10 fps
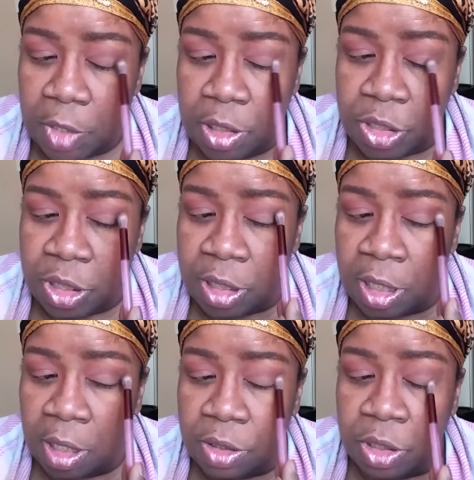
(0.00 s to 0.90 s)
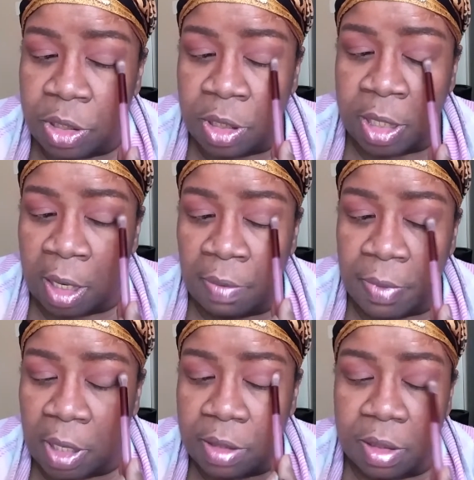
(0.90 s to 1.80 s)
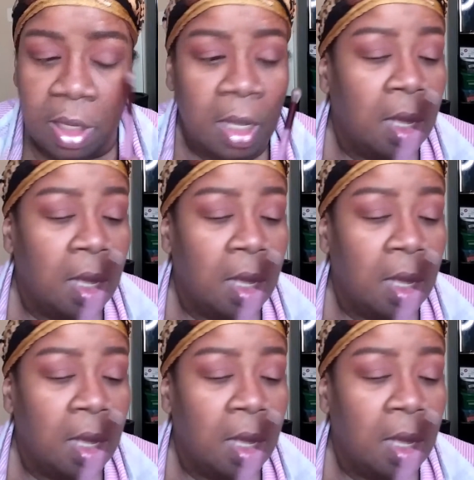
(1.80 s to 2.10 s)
She did. She took care of us.